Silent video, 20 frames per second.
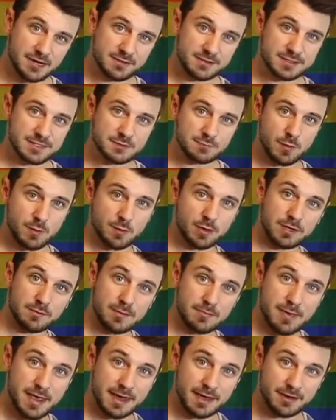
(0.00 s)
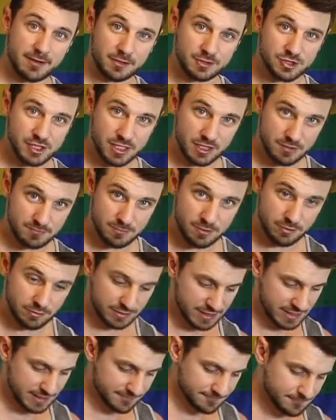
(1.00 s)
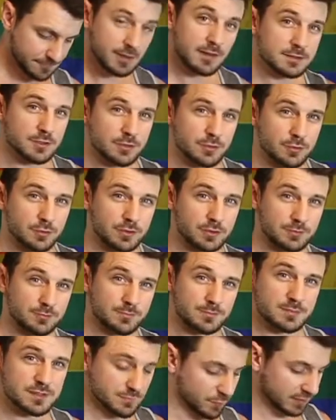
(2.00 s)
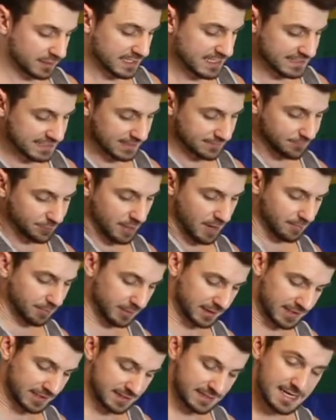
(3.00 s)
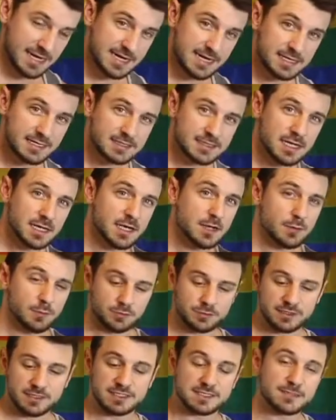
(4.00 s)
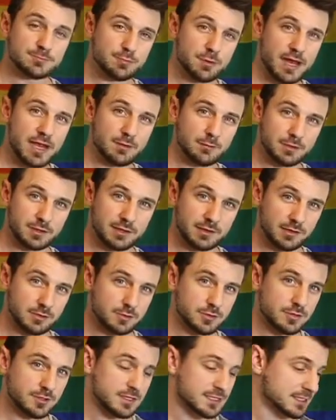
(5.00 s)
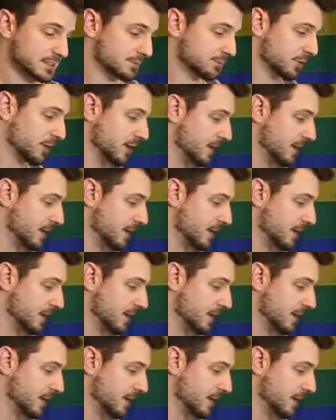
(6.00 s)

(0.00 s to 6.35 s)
This is what we're going to be making our Jell-o mold in. So in order to release it properly at the end, we'll need to spray it with a little cooking spray.